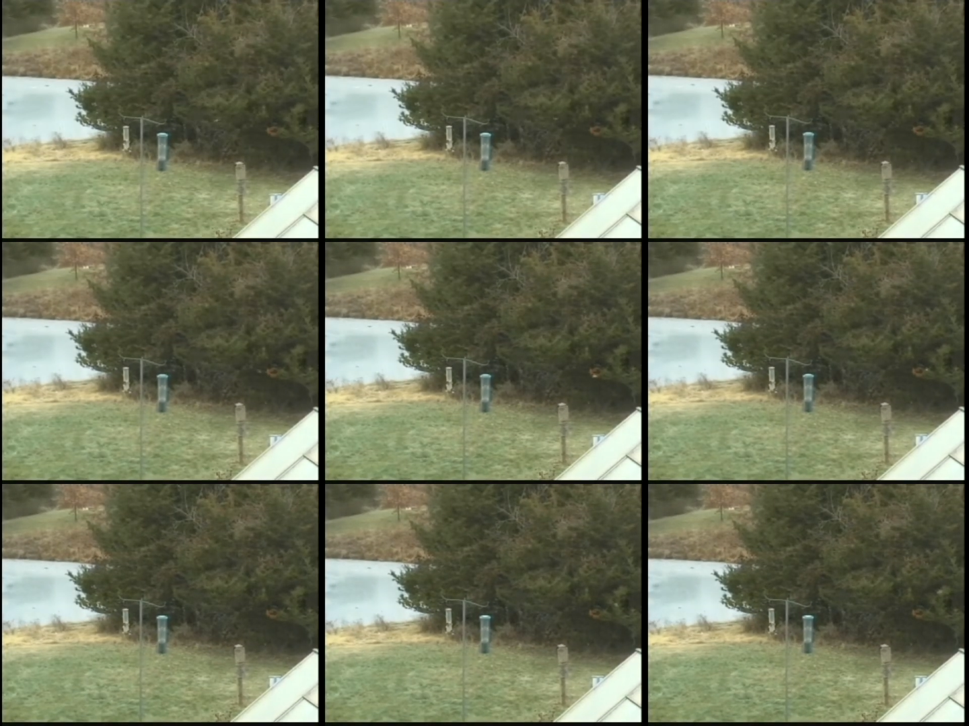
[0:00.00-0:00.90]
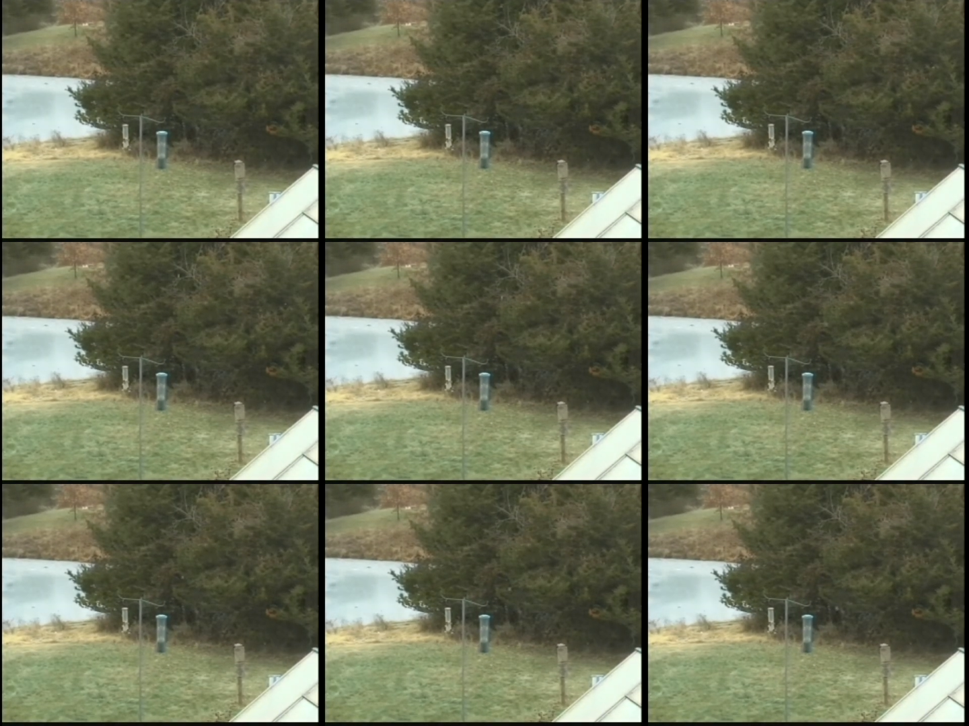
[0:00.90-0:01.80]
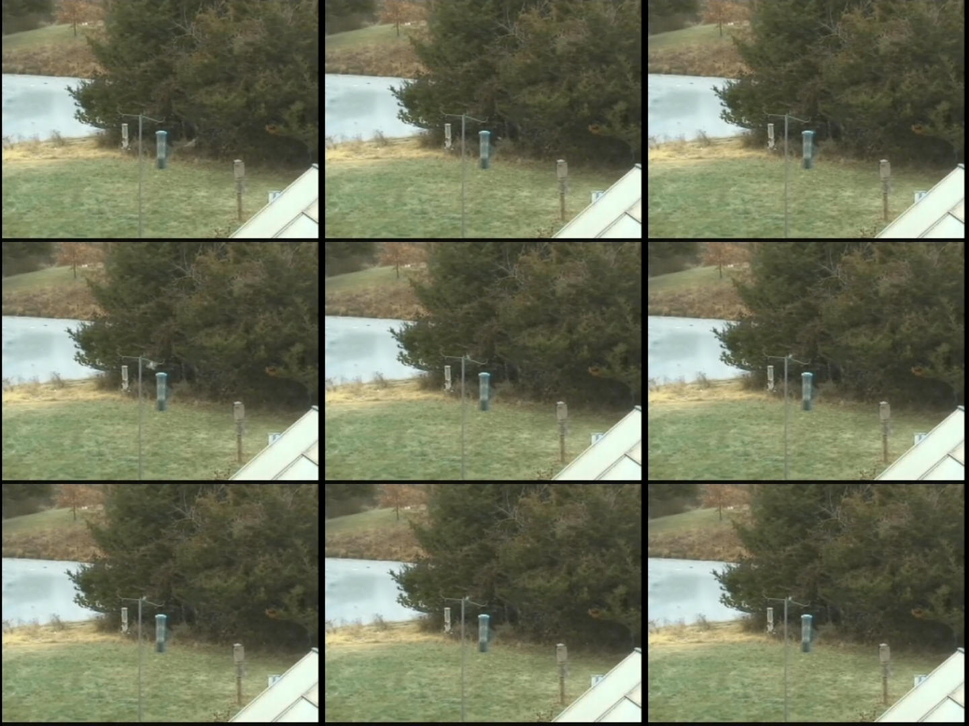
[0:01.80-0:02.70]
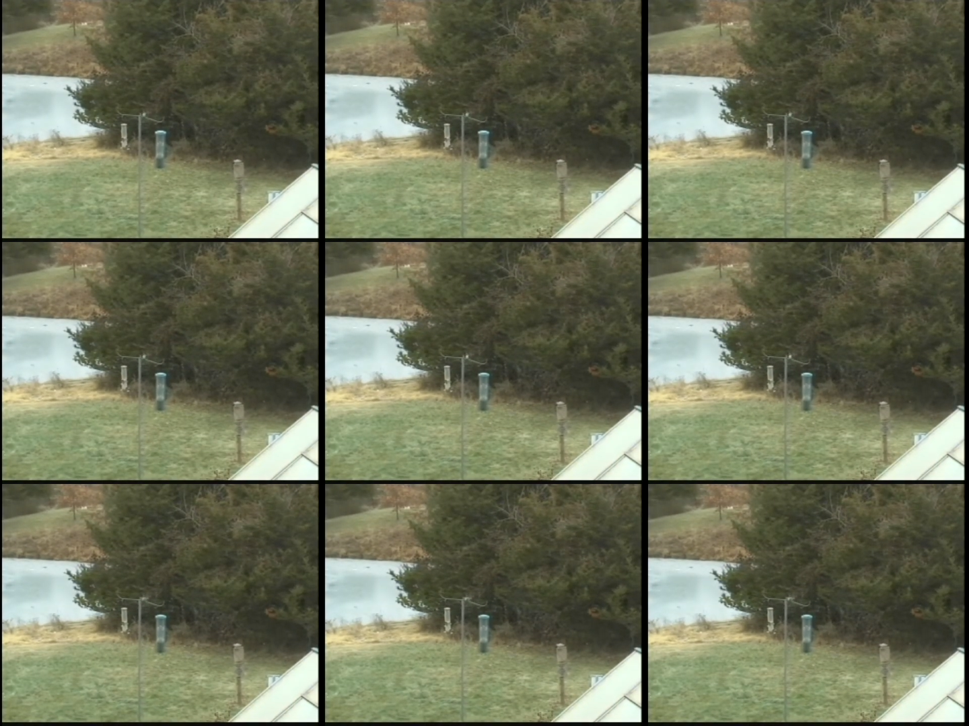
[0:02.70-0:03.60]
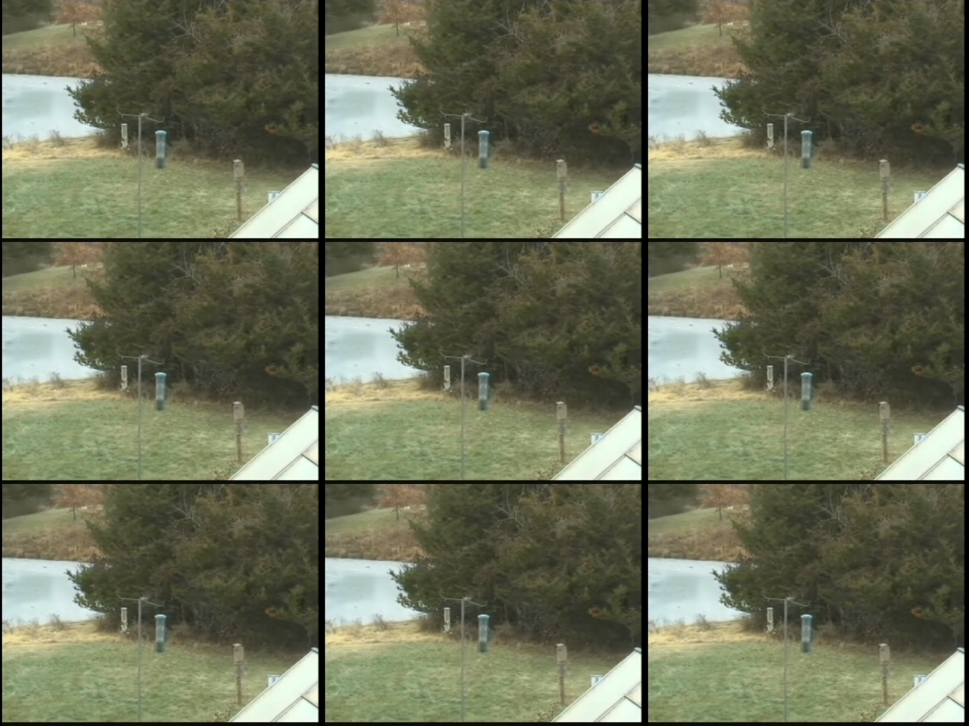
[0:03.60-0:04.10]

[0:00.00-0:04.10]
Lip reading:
[unreadable: no face in view]